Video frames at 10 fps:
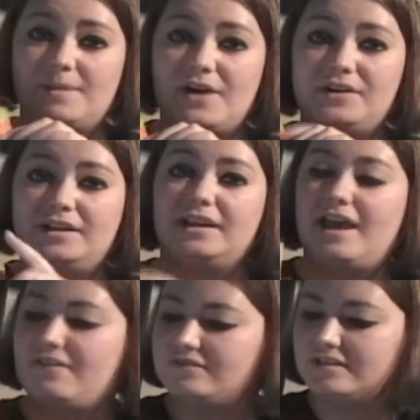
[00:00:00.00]
about it, and I
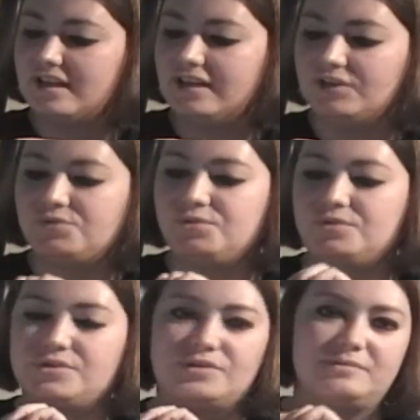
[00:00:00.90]
have like a
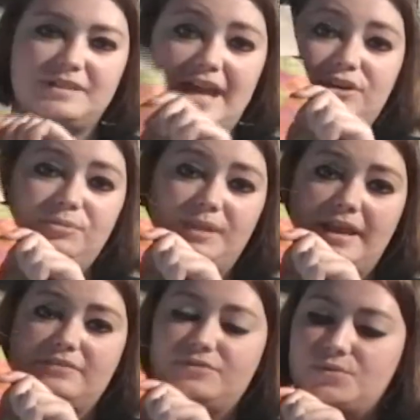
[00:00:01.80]
cool sort of title
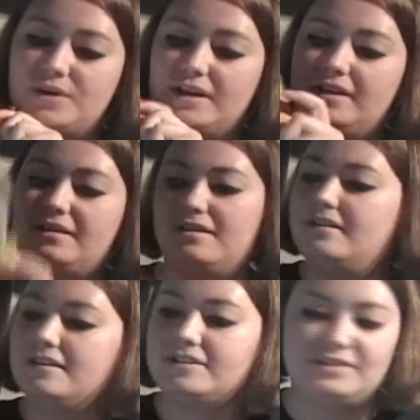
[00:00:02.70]
plan for it,
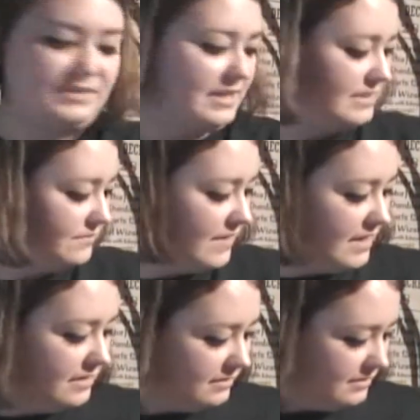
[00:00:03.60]
so that's
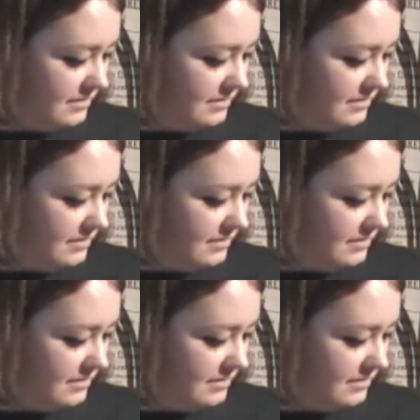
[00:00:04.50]
fun.